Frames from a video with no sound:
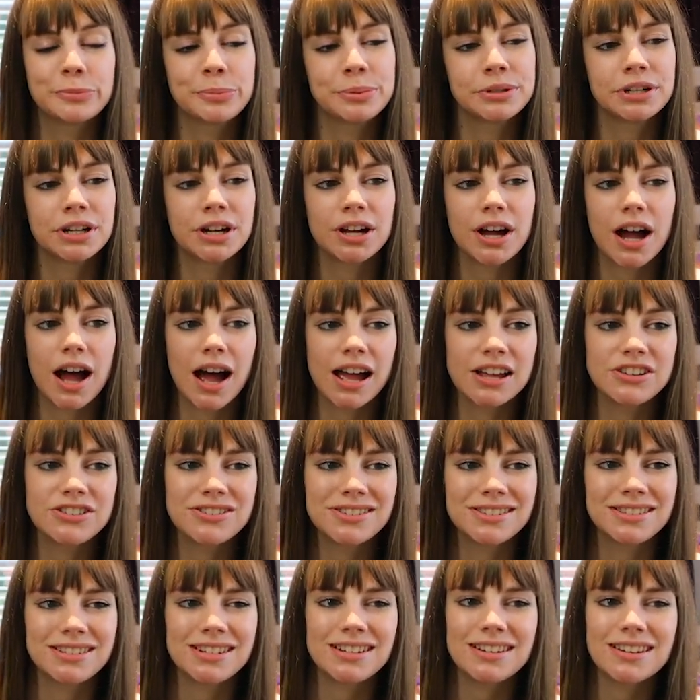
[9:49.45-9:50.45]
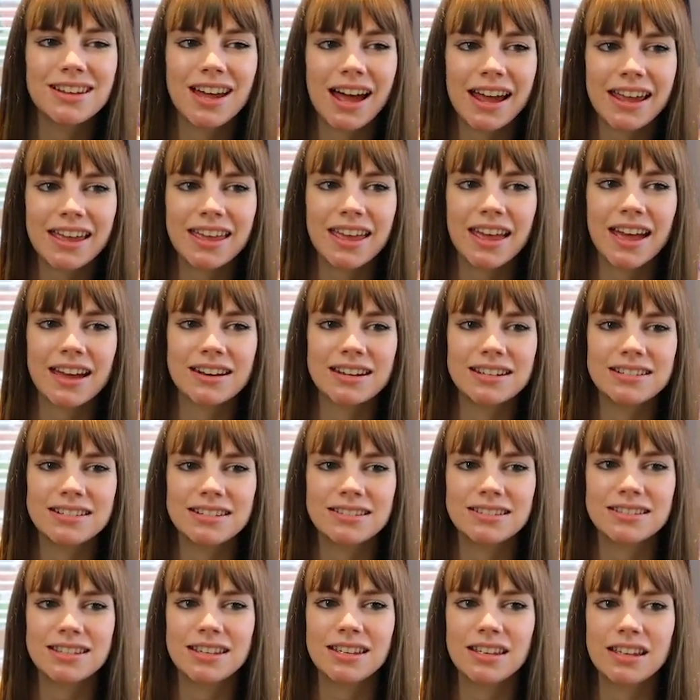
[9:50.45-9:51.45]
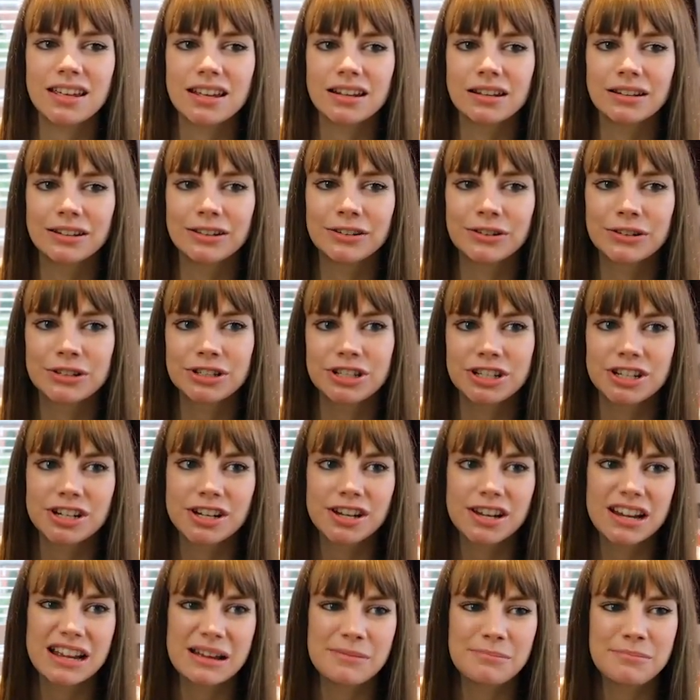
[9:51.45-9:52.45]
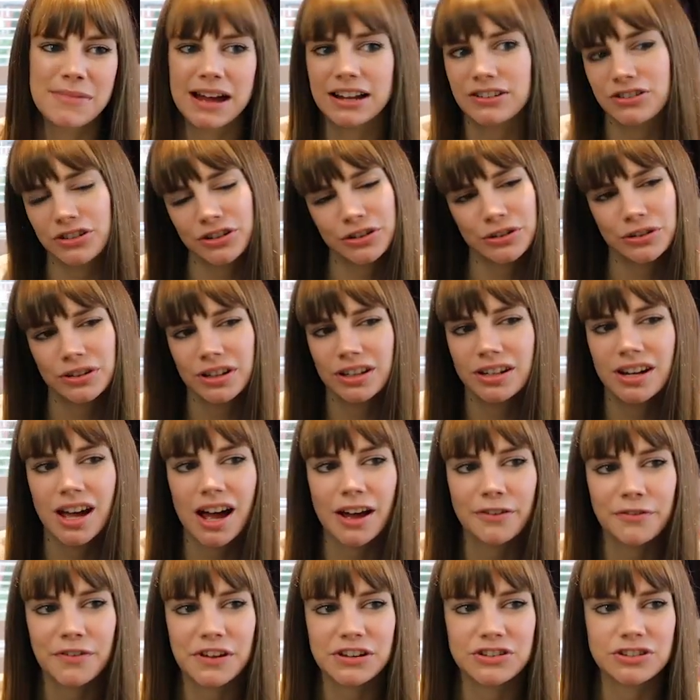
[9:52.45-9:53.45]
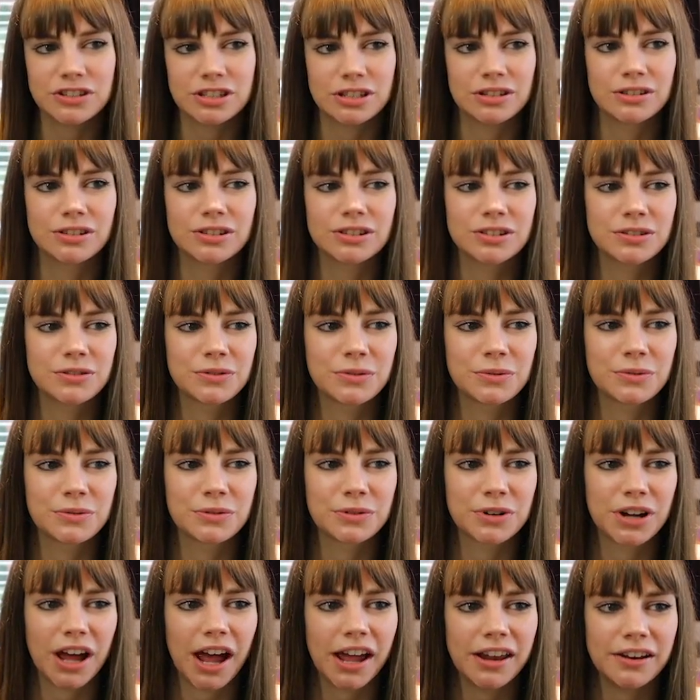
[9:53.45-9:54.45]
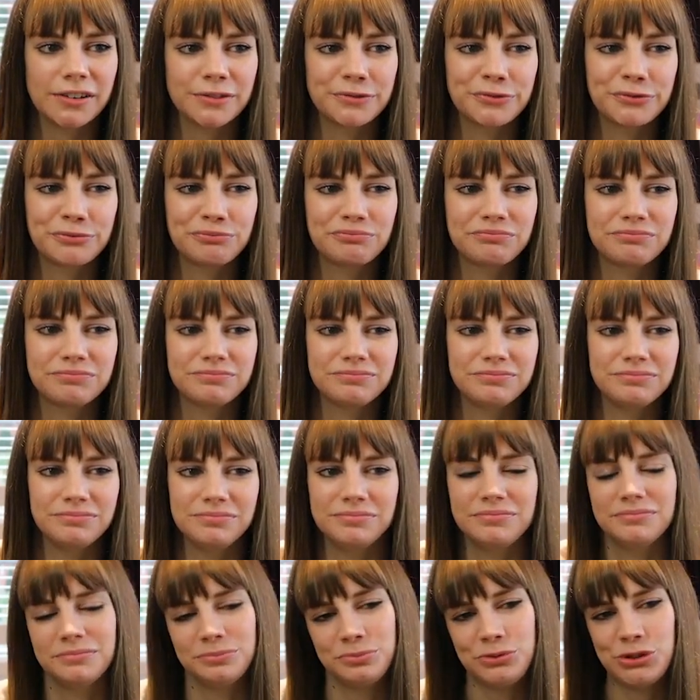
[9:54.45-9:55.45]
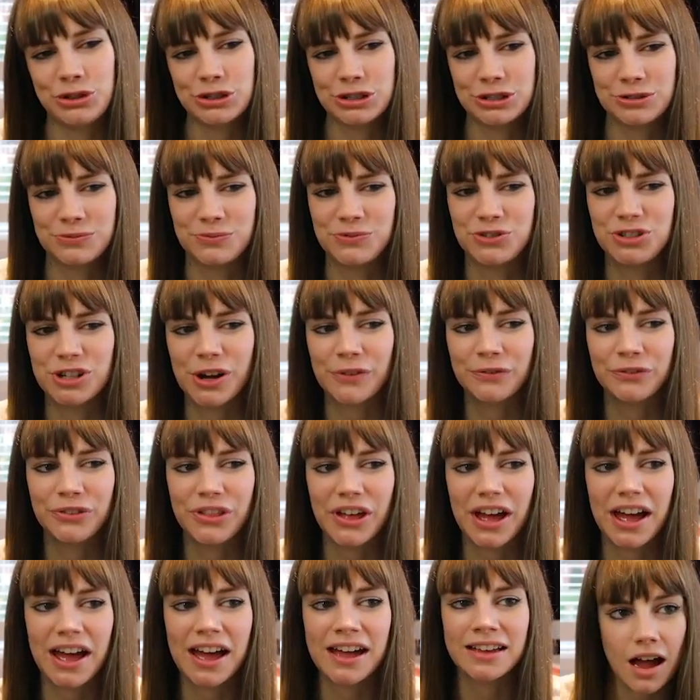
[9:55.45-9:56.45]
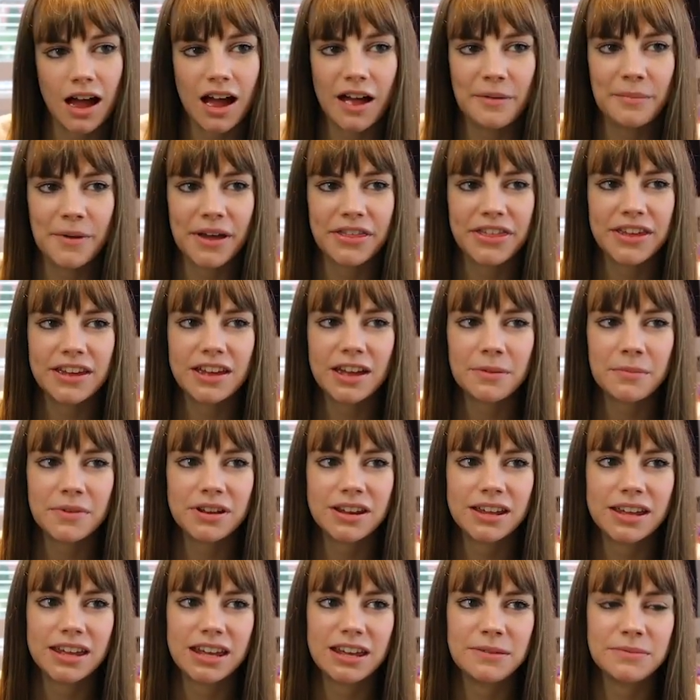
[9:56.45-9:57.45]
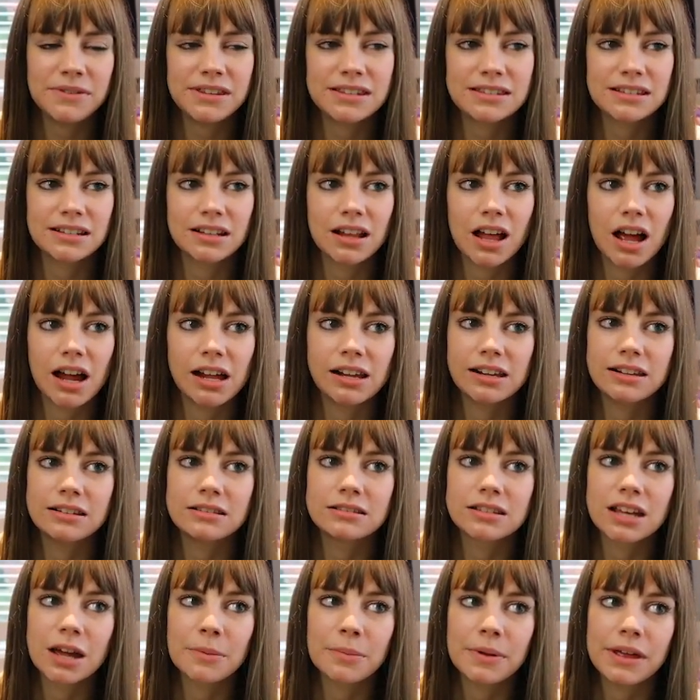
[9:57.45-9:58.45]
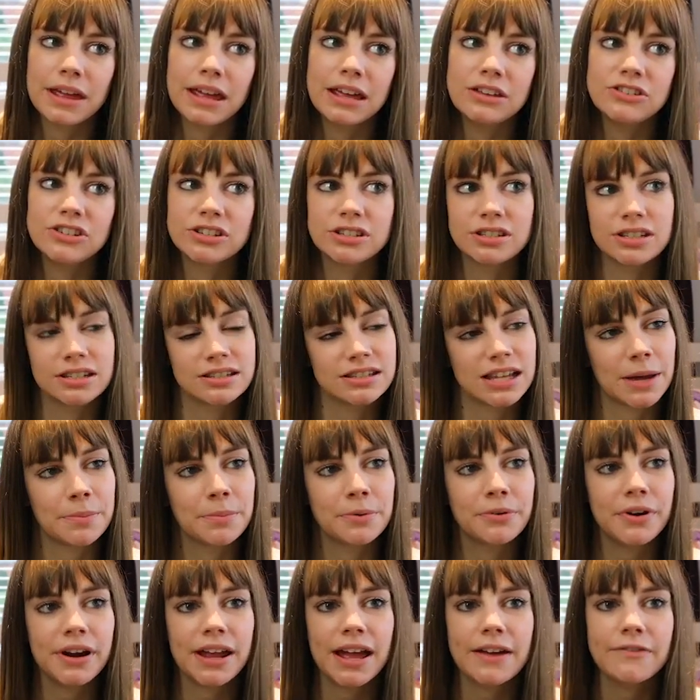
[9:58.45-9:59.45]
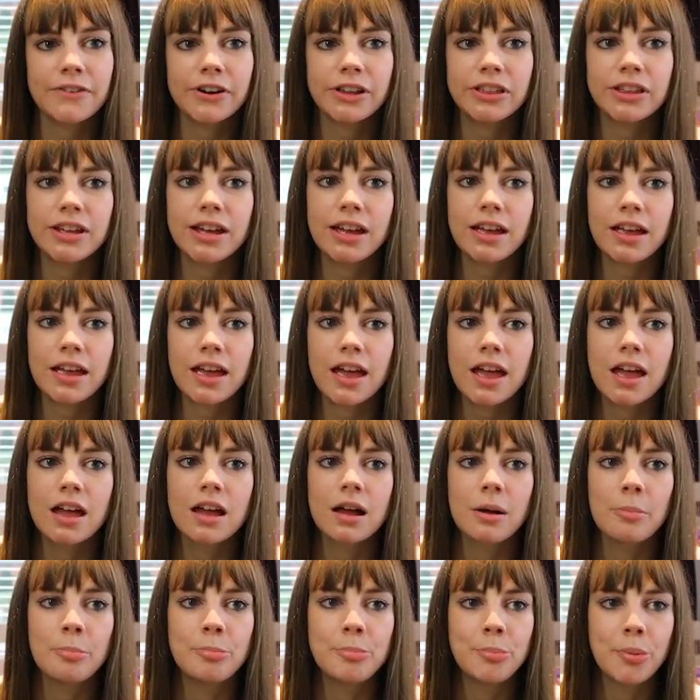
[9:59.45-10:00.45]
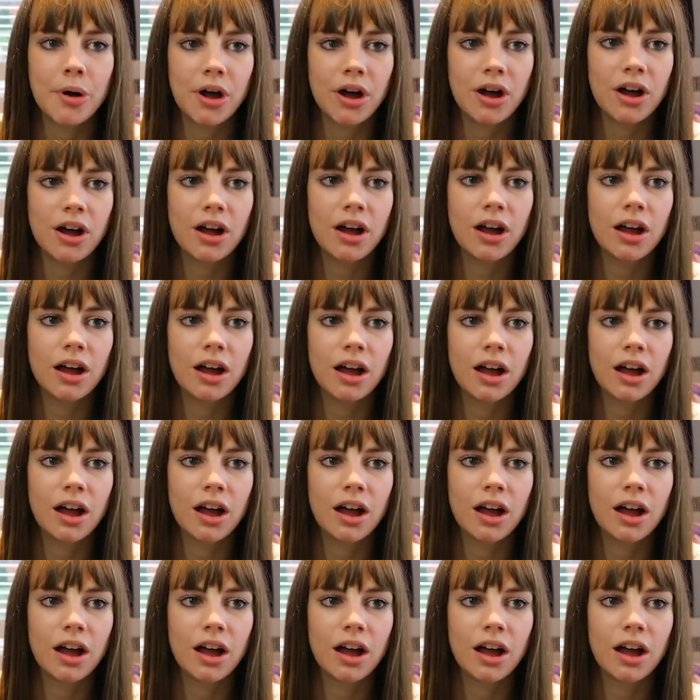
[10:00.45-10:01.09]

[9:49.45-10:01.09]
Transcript: But I just didn't like it and I didn't think it looked magical enough. It just looked kind of just shove there. Um, I think I'm going to keep these little islands up here just to separate everything, but